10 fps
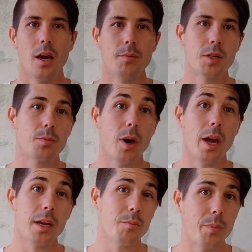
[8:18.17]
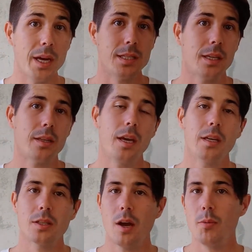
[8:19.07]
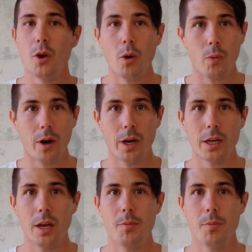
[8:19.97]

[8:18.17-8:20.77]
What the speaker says: I'm just buying basic things. I'm not worrying